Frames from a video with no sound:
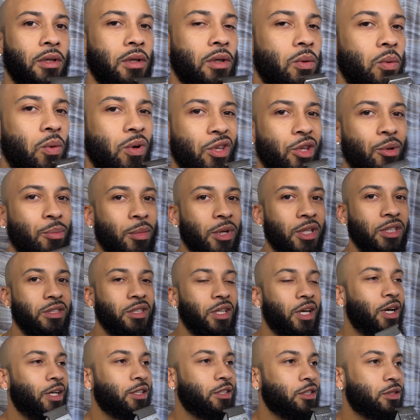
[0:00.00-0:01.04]
with the
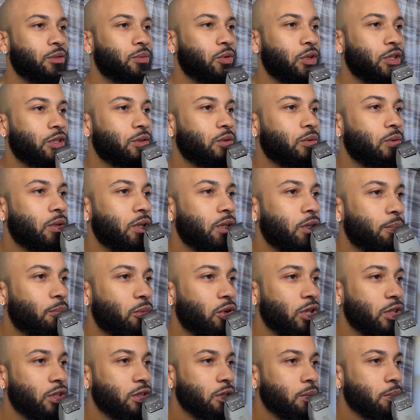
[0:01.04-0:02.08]
mustache, it's
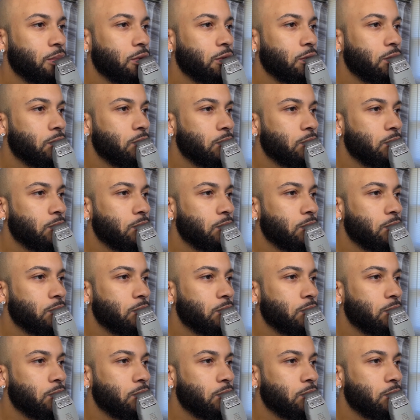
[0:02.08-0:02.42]
pretty simple.